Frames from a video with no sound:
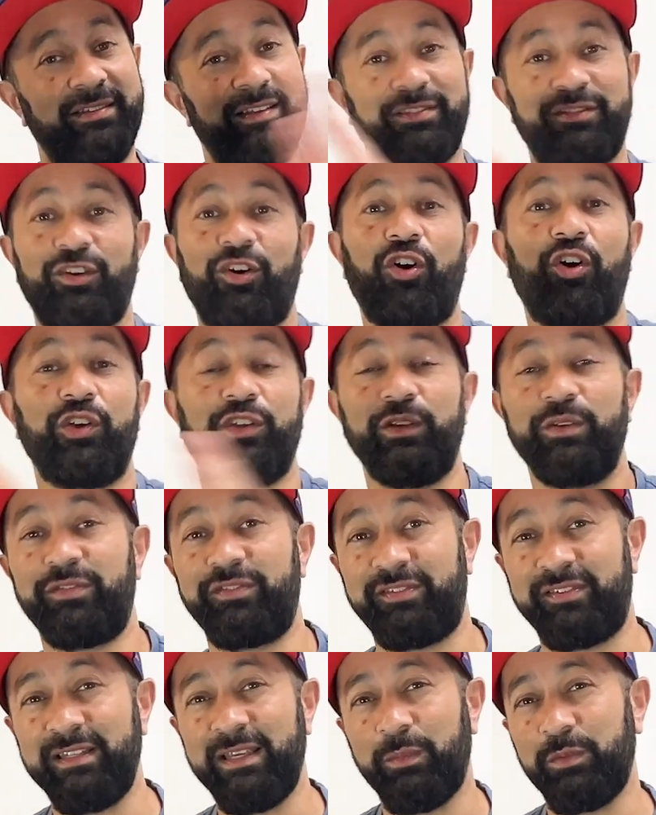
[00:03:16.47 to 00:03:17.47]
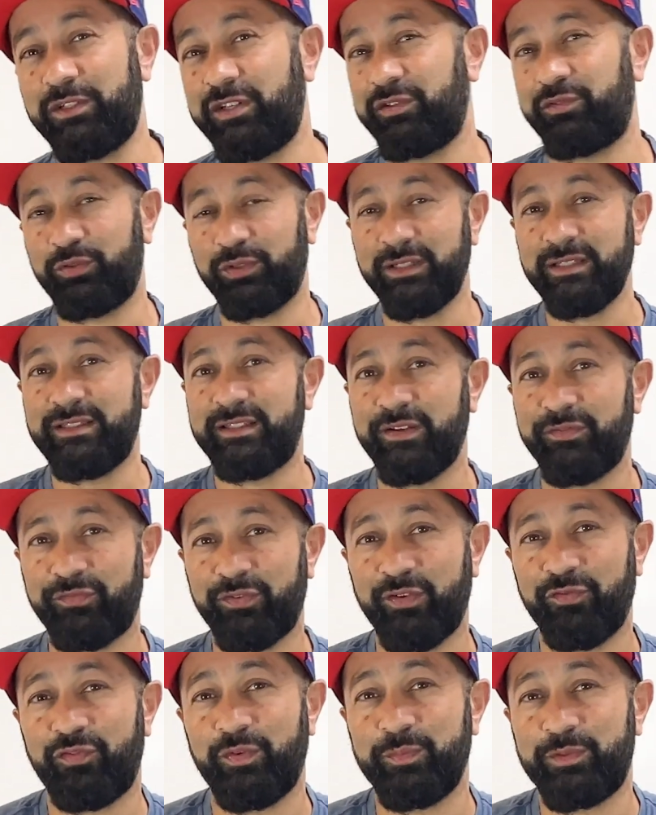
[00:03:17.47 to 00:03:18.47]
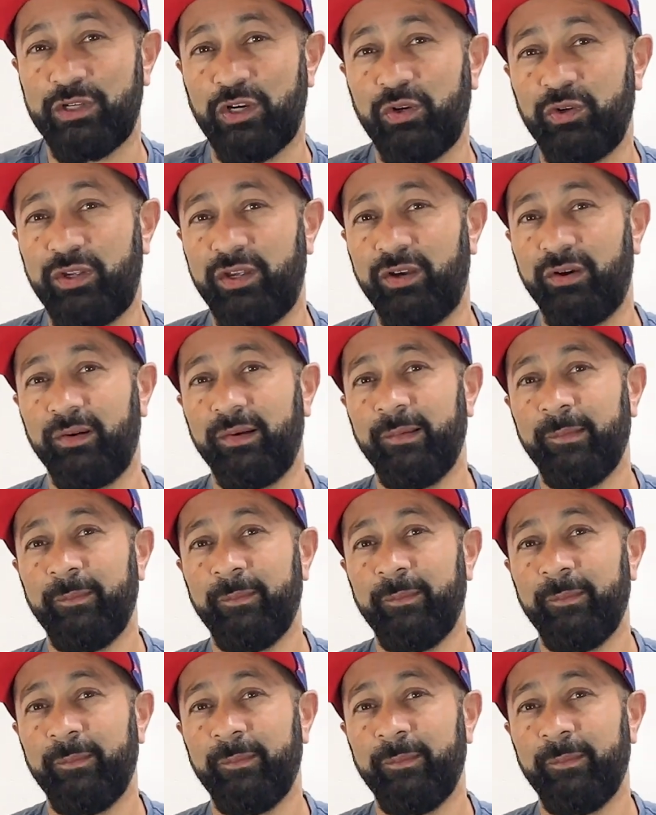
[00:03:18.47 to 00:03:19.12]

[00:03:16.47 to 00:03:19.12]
that's all you see, which is really different from Tokyo.